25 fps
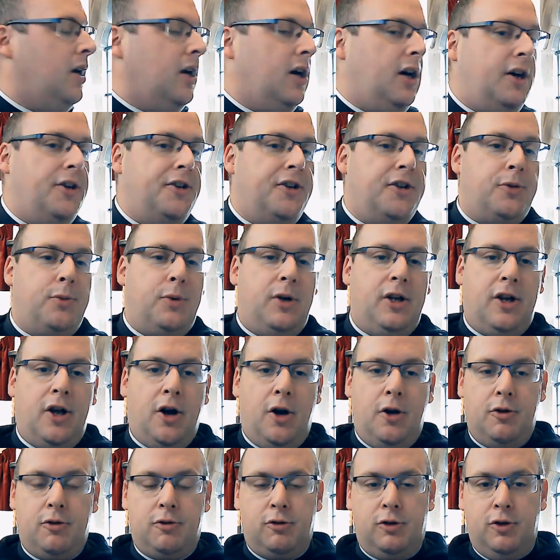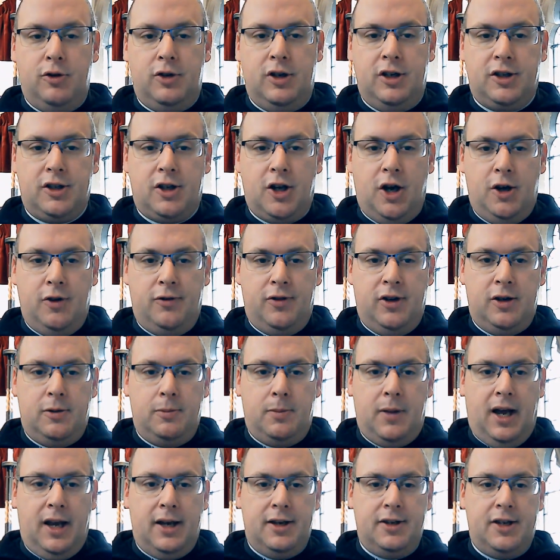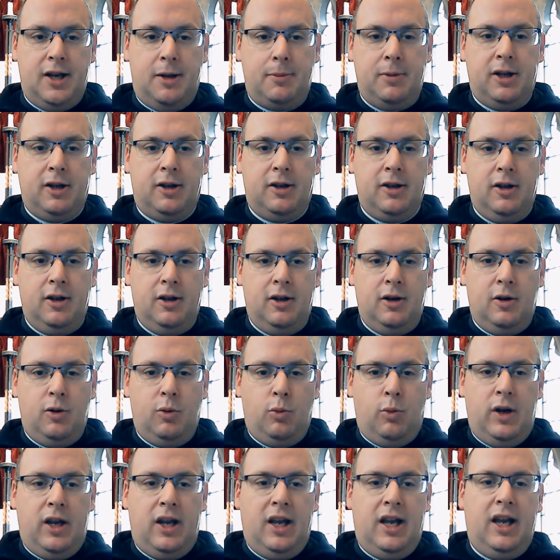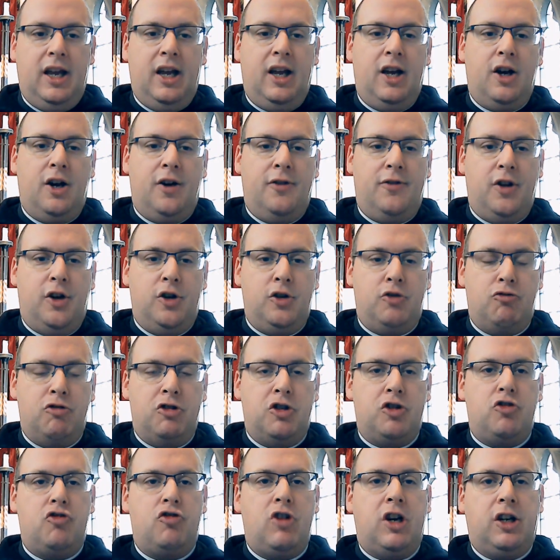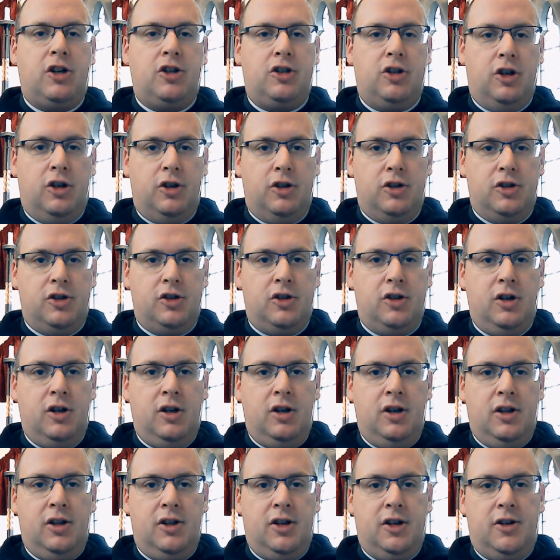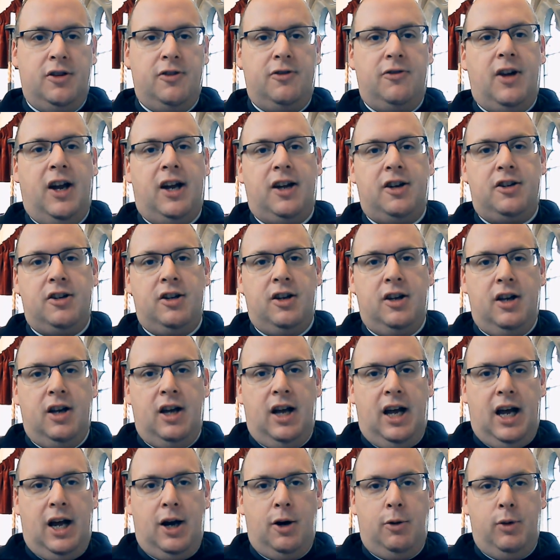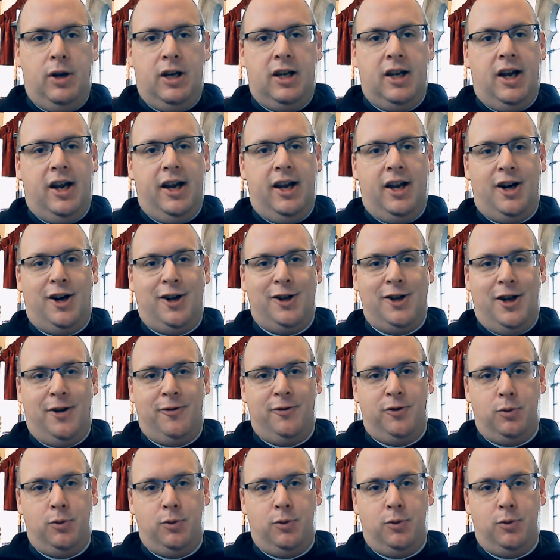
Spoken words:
And as we go through this COVID pandemic, we hear of those restrictions that affect how we lay our loved